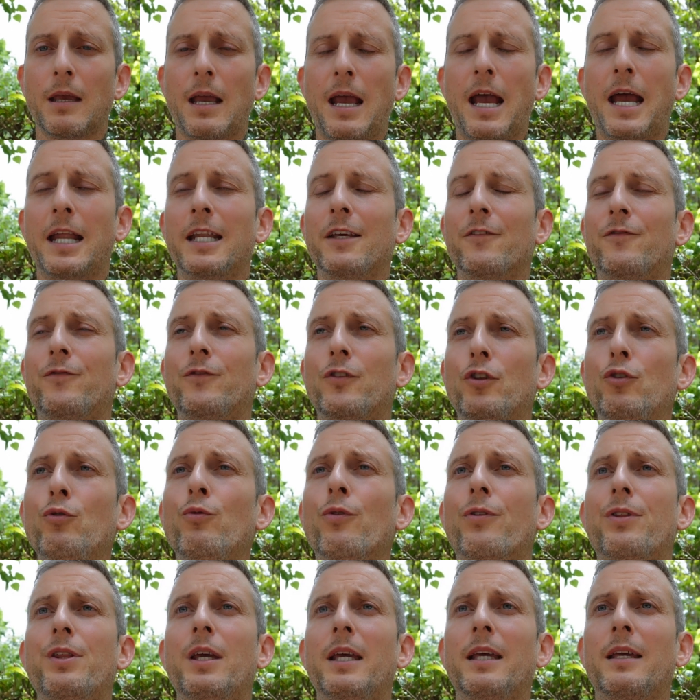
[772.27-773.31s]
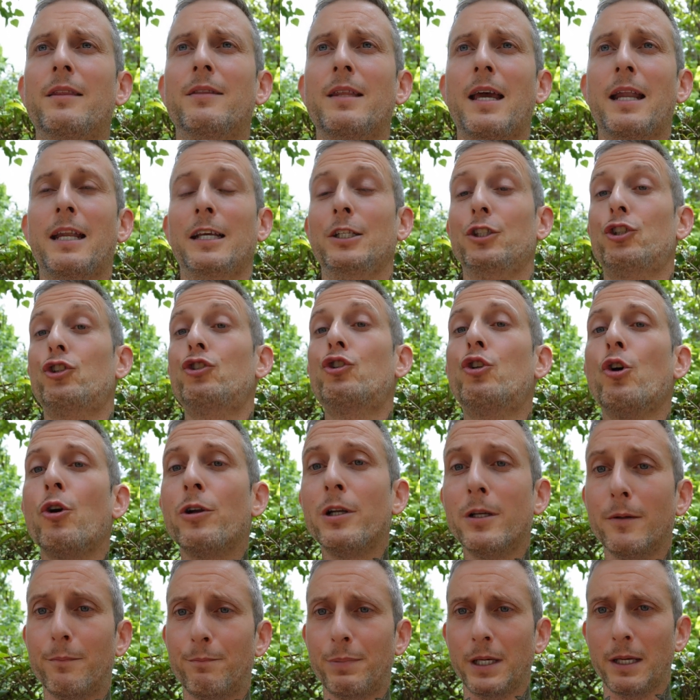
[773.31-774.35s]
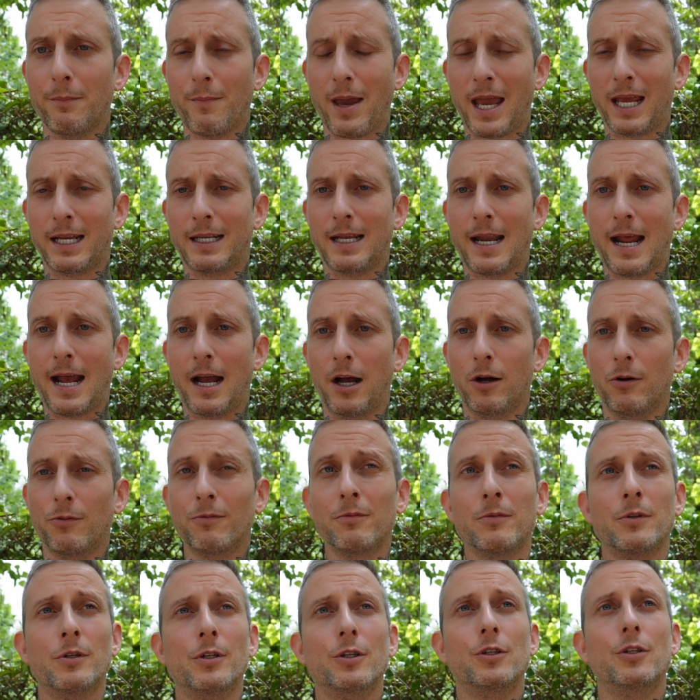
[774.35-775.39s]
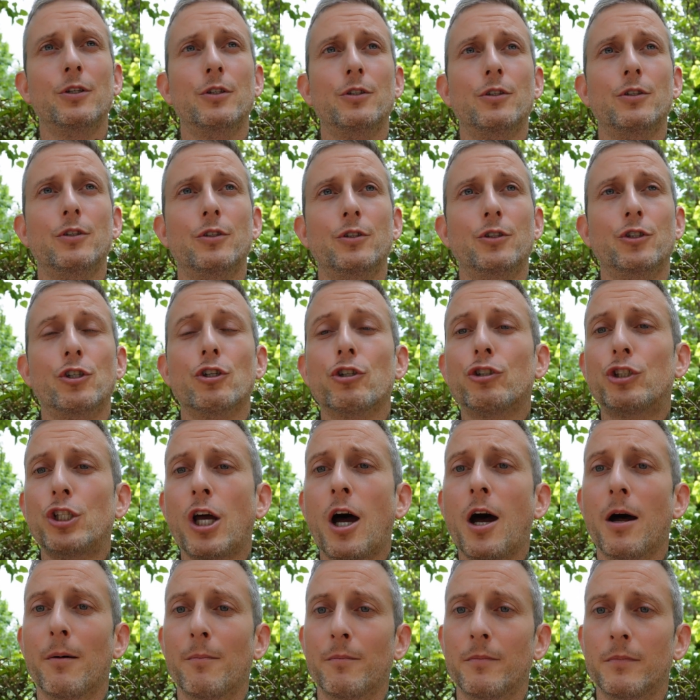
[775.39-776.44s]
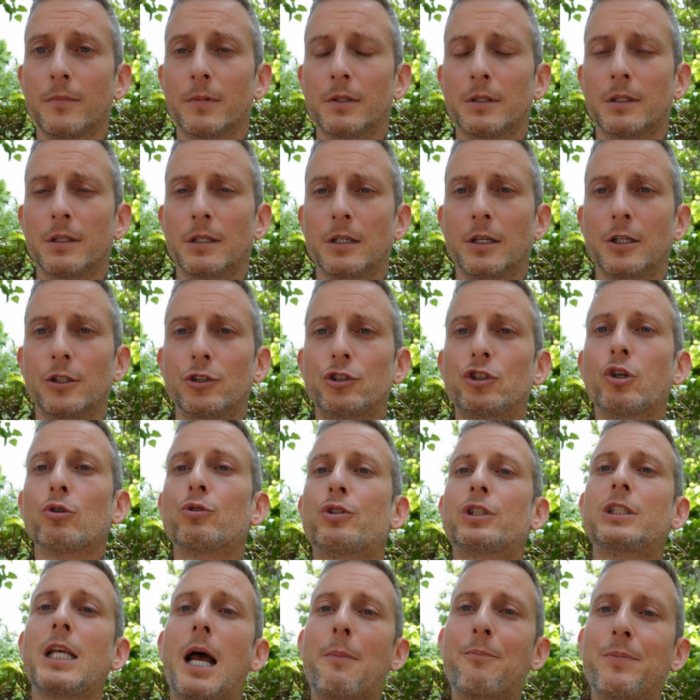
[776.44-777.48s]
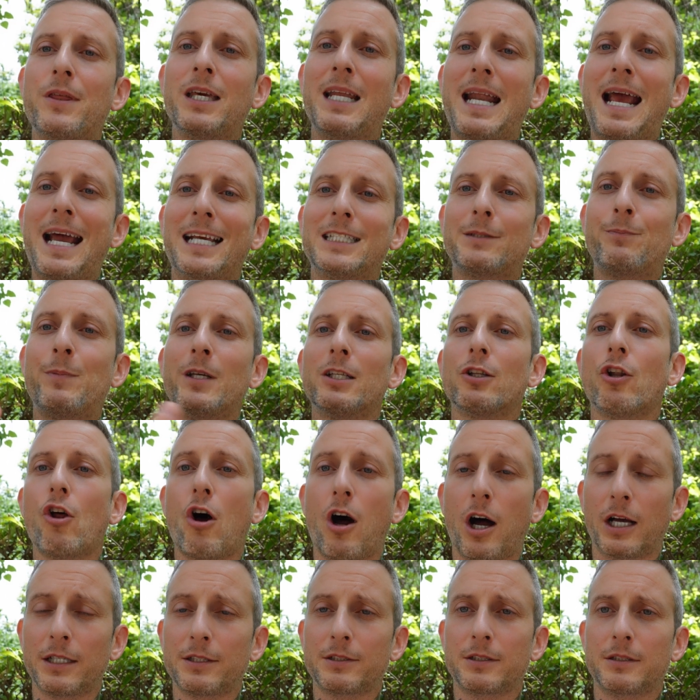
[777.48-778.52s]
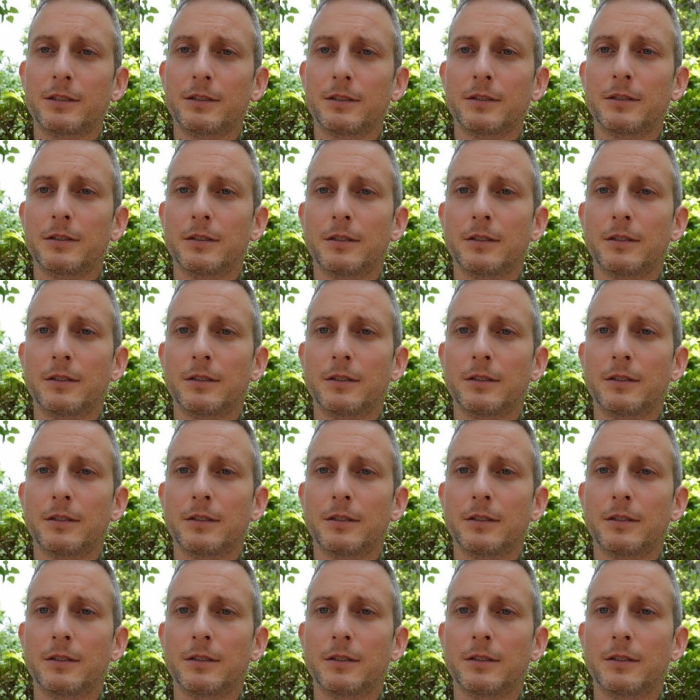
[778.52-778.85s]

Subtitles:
And if you think that it shouldn't be made now, you're dumb. So something has been lost.